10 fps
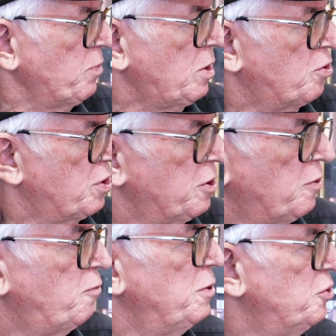You start
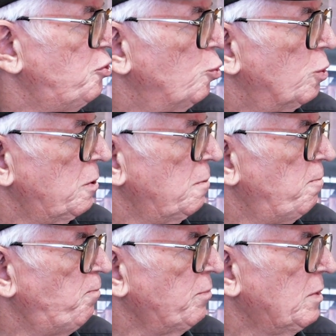off with a short,
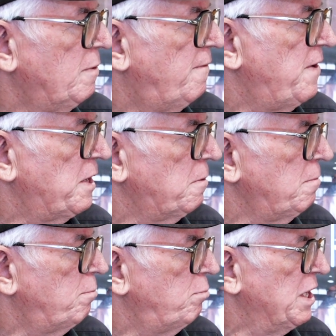fat
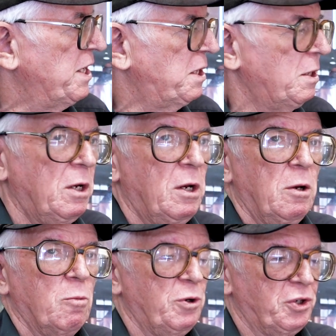blank,
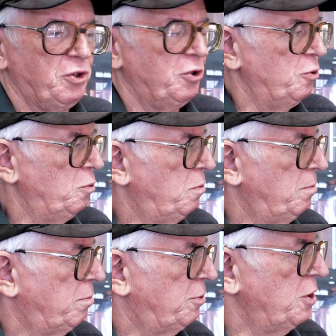which you
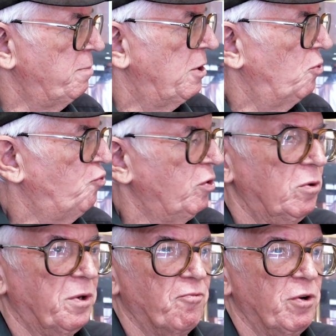deep hole
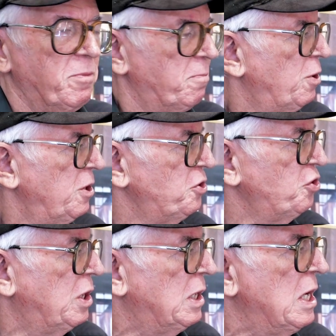drill and ream and
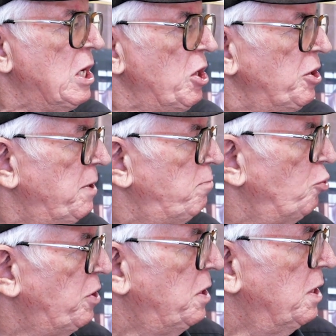polish, and then
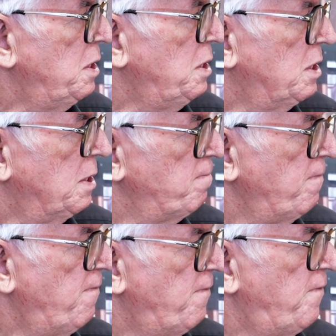put in a
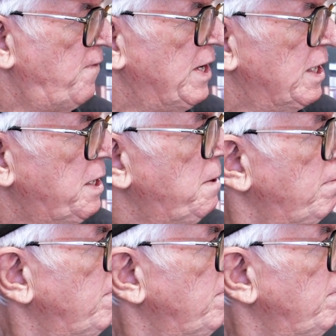fairly